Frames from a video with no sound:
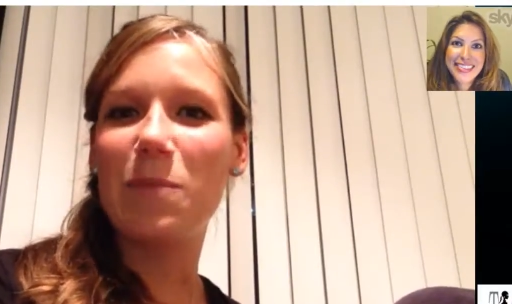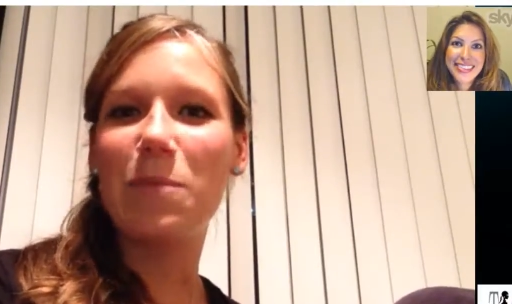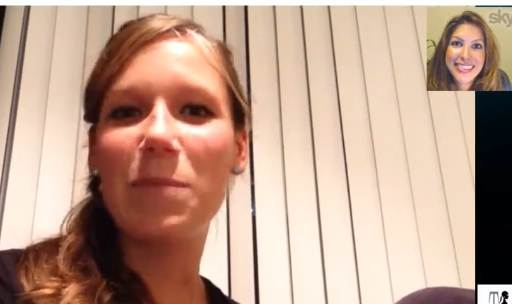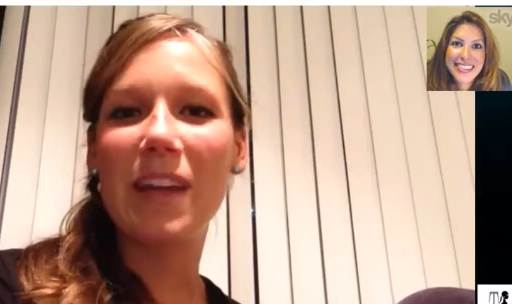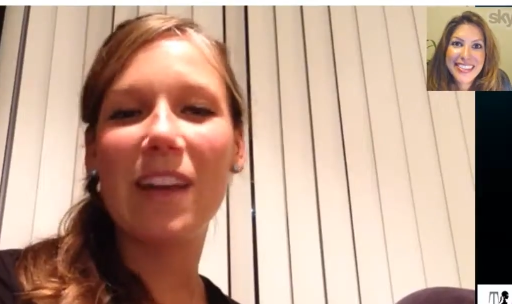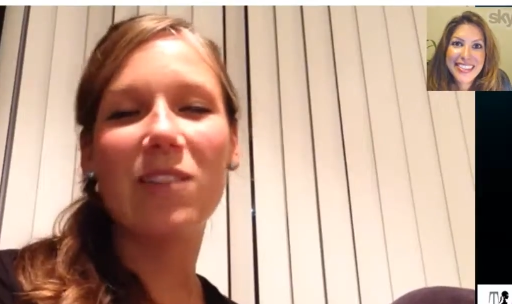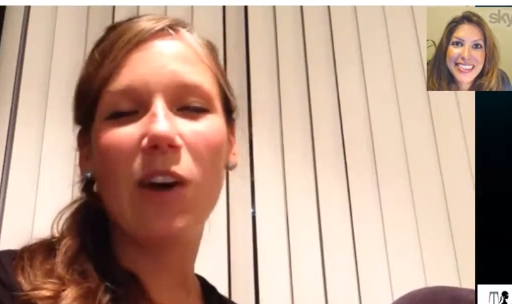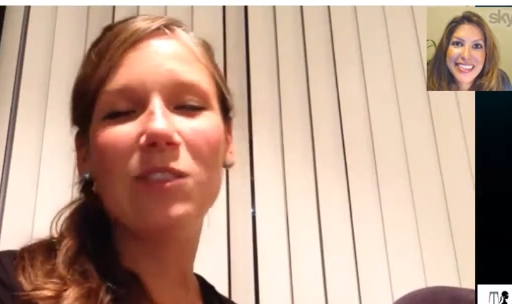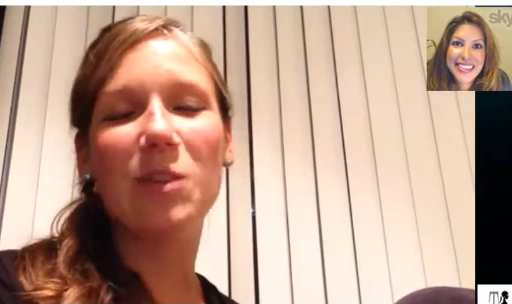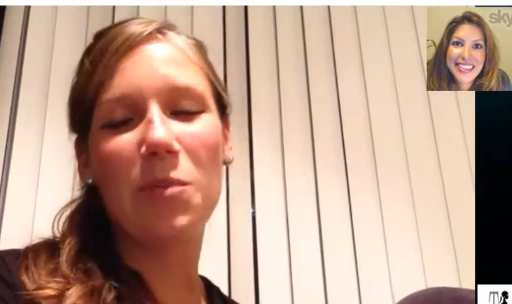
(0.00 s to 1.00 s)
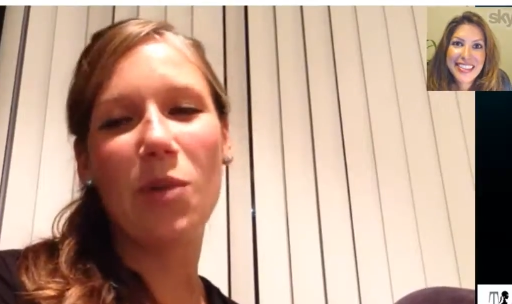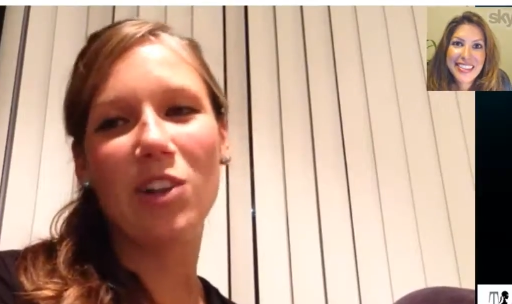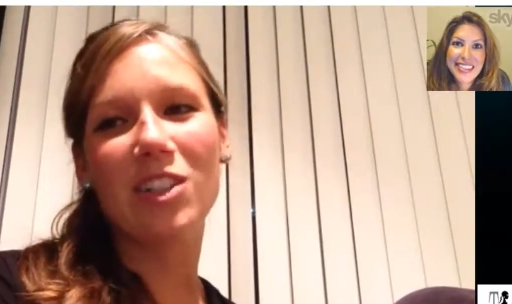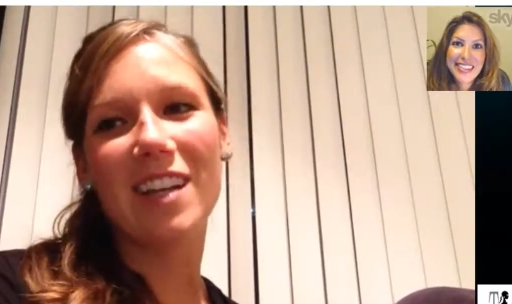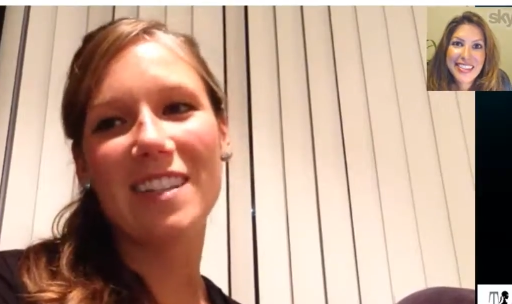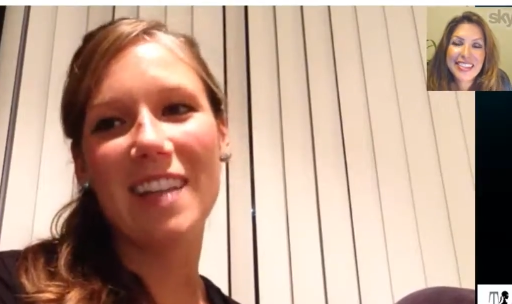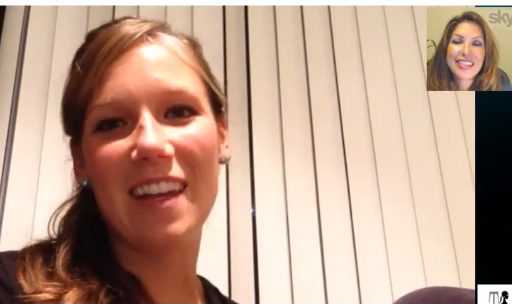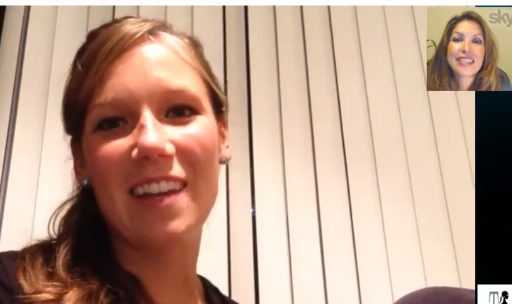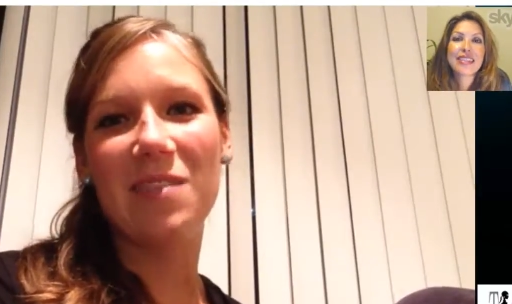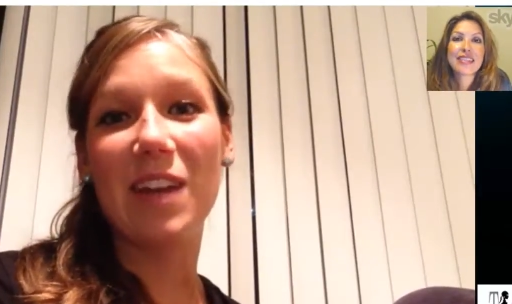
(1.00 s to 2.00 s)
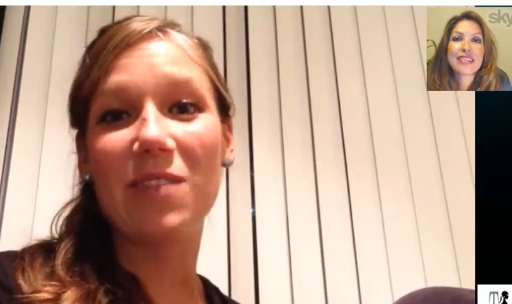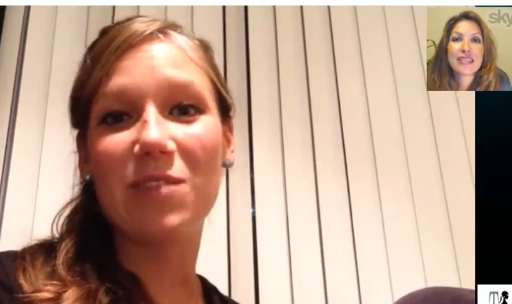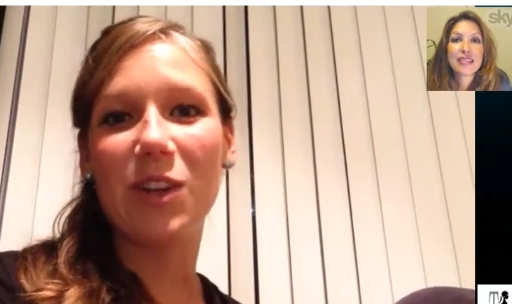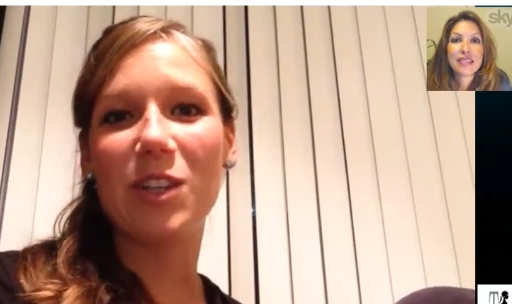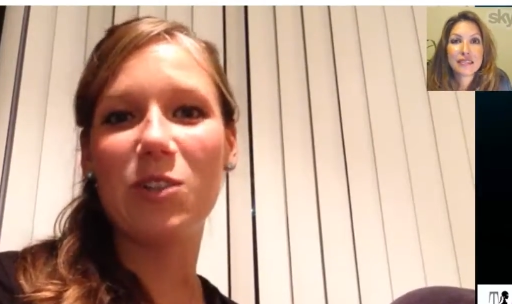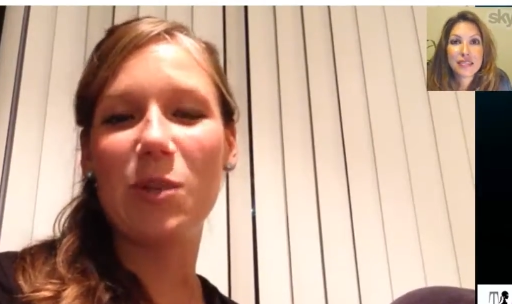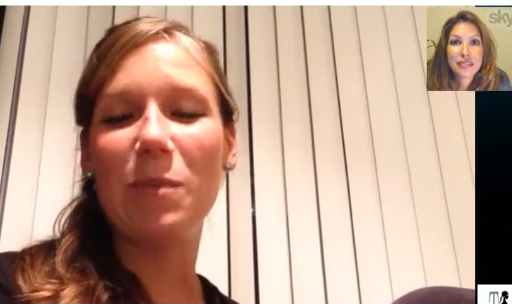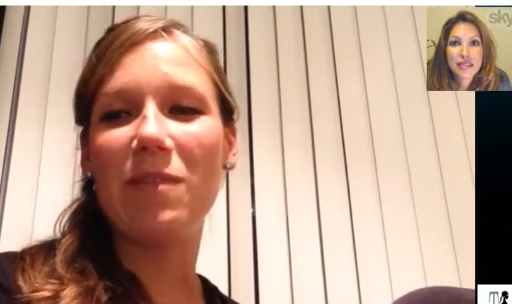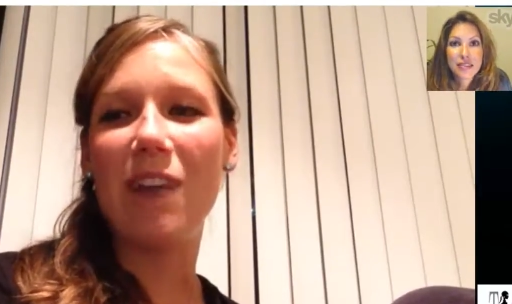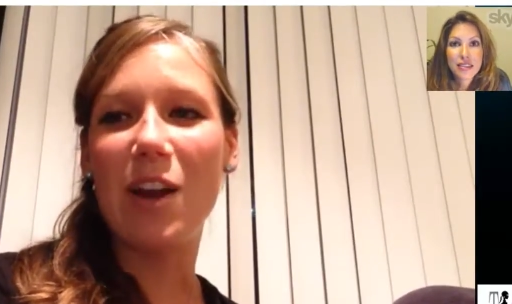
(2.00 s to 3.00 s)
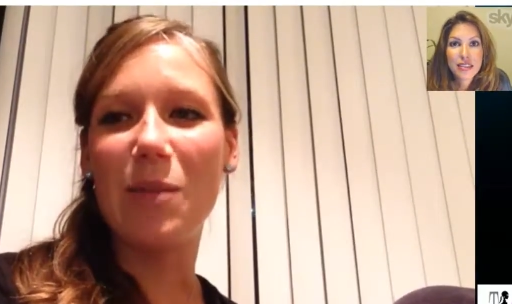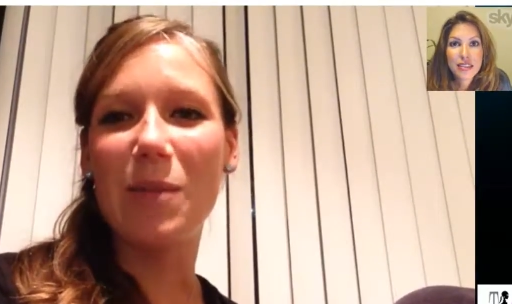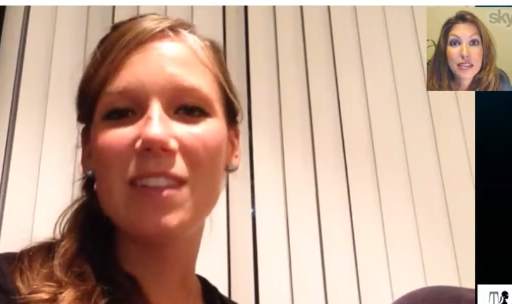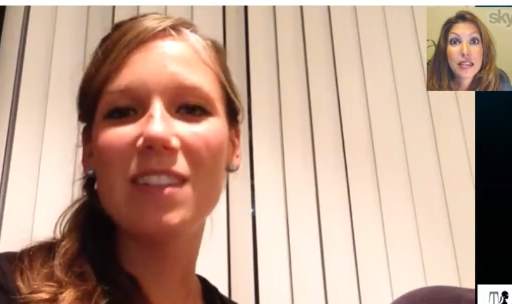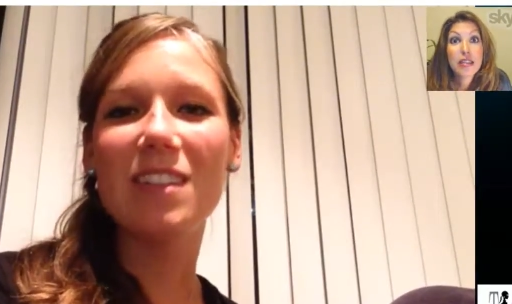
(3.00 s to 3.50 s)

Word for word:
Speaker 1: being involved in projects that innovate for extreme environments.